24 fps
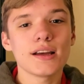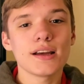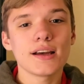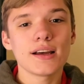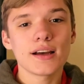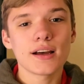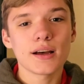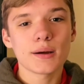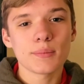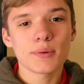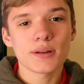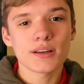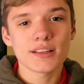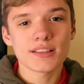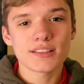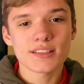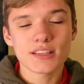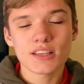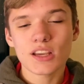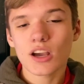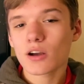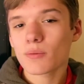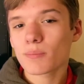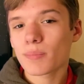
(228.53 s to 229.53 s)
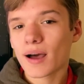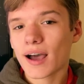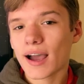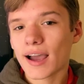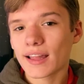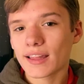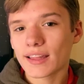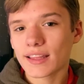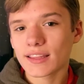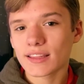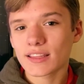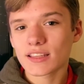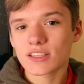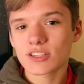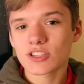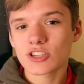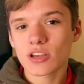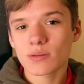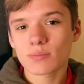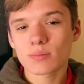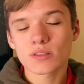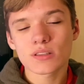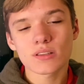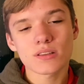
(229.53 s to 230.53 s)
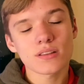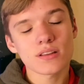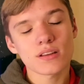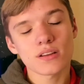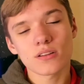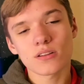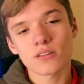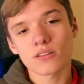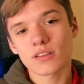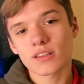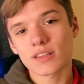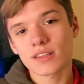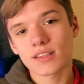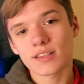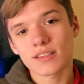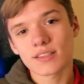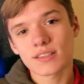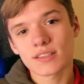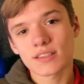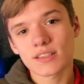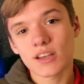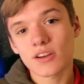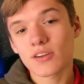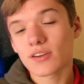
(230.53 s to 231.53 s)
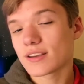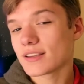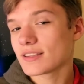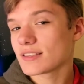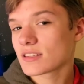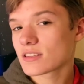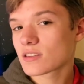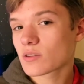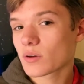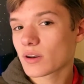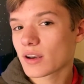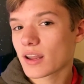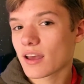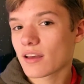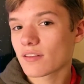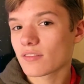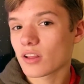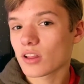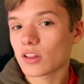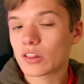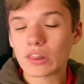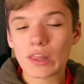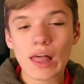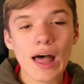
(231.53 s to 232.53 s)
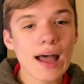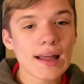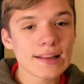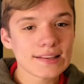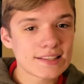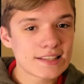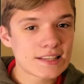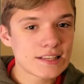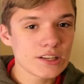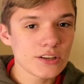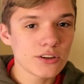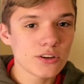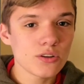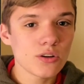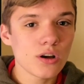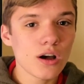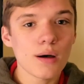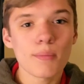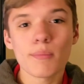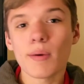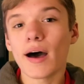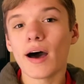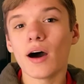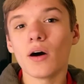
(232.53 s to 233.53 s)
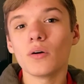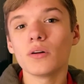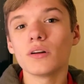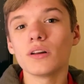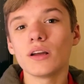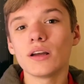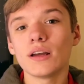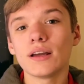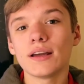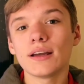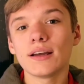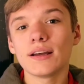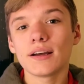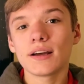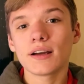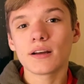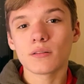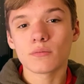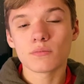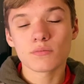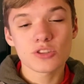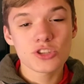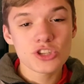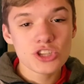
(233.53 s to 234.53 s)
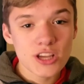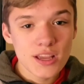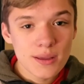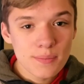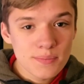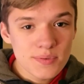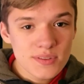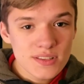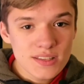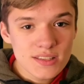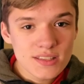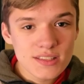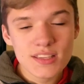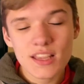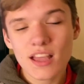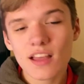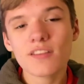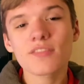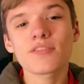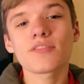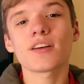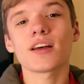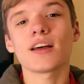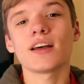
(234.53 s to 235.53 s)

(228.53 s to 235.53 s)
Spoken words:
But it's a young pilot. This series is going to have a lot to do about ships and stuff.